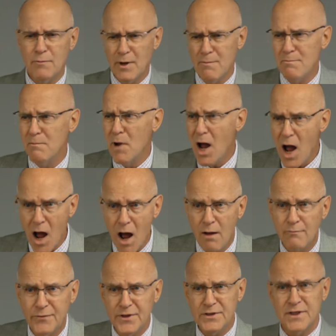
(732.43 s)
But
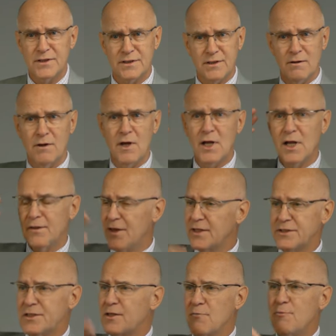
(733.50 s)
mom, this is the,
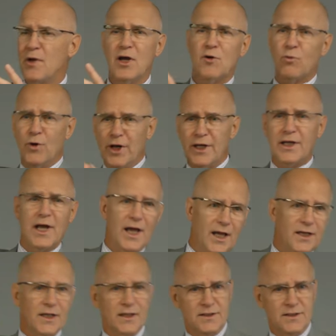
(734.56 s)
it's the big weekend.